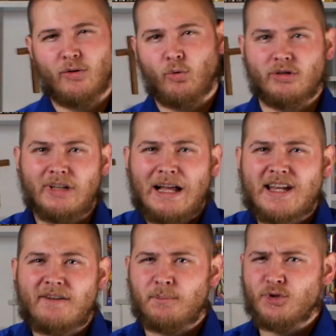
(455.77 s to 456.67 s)
We're allowed to
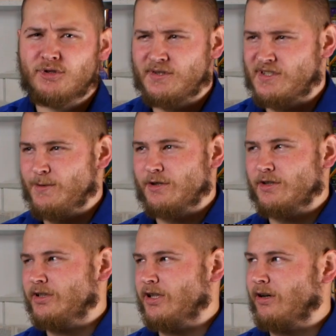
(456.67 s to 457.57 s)
have a Bluetooth
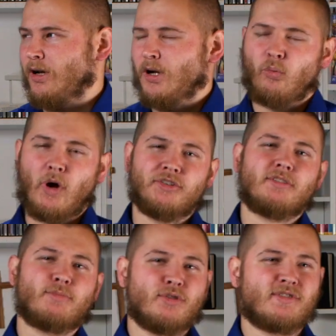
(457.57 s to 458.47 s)
speaker in our
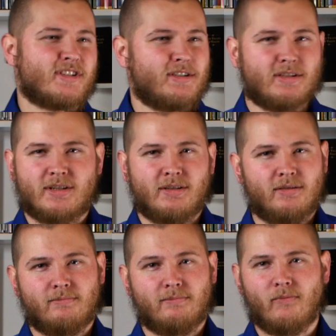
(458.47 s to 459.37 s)
welding booths, and
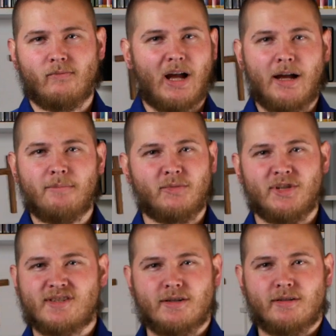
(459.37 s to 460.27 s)
I'm
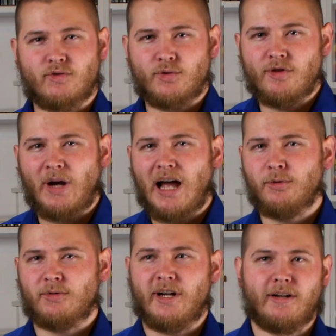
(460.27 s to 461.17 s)
listening through the
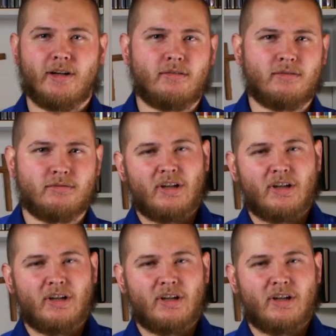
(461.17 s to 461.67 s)
Bible right now.